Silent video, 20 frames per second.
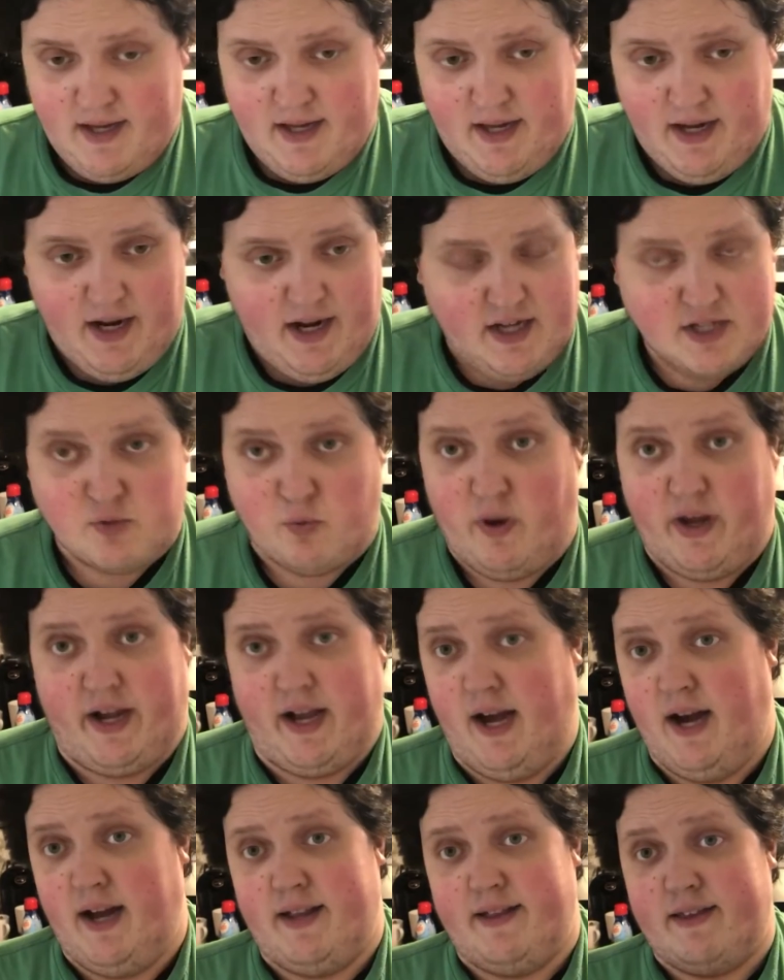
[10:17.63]
that's the way
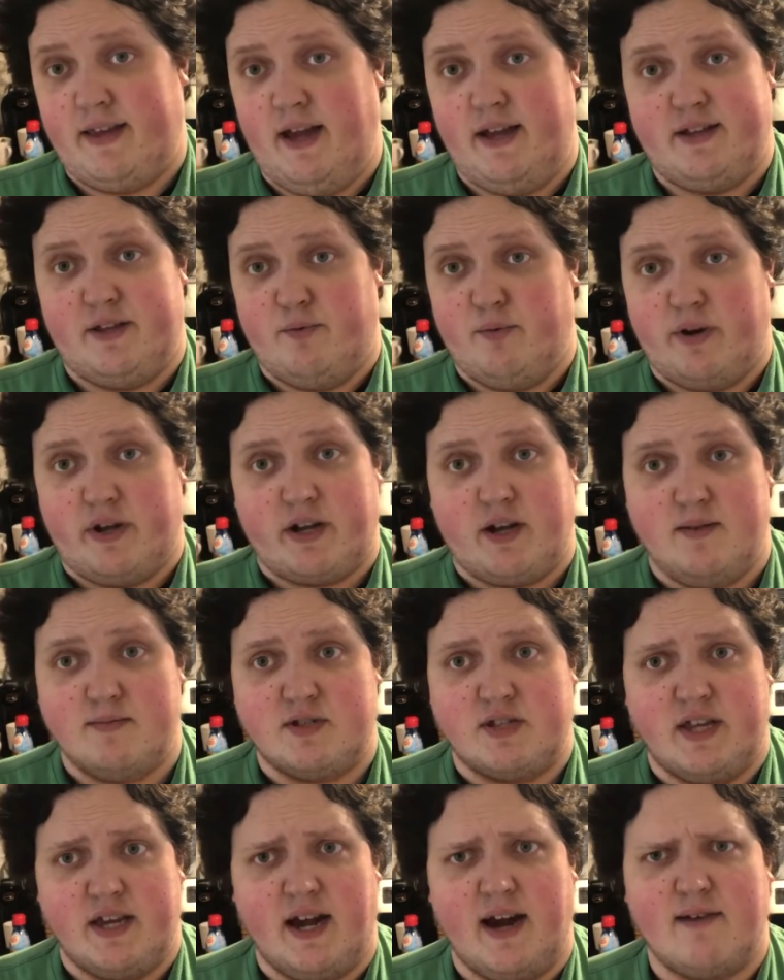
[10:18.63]
God intended when it comes
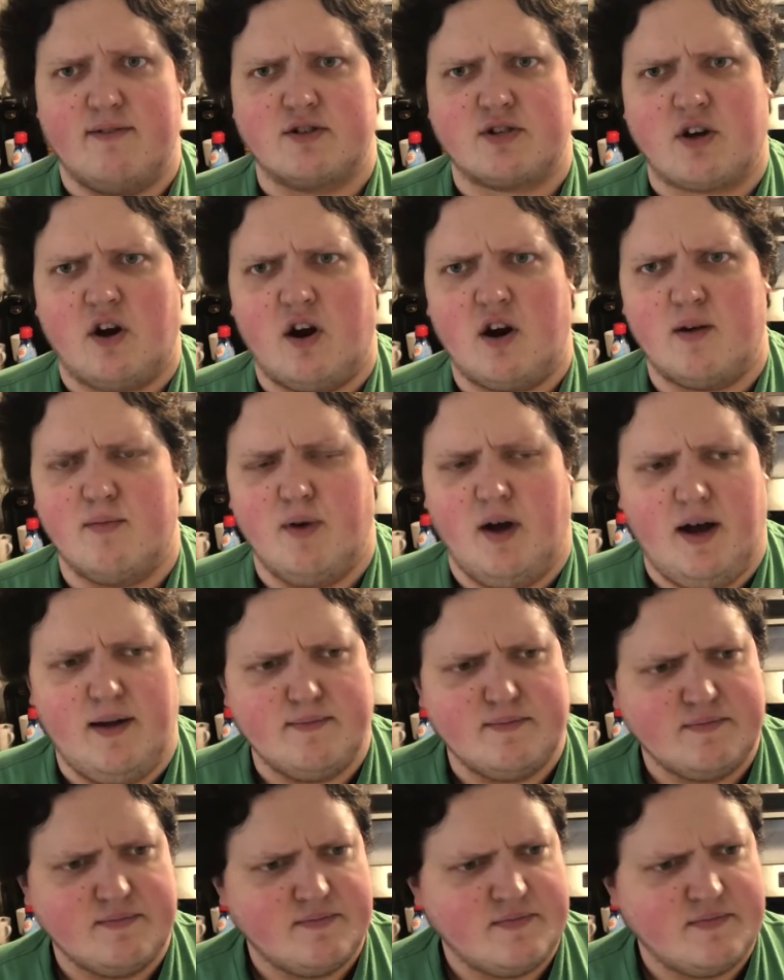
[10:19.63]
to the Irish car bomb,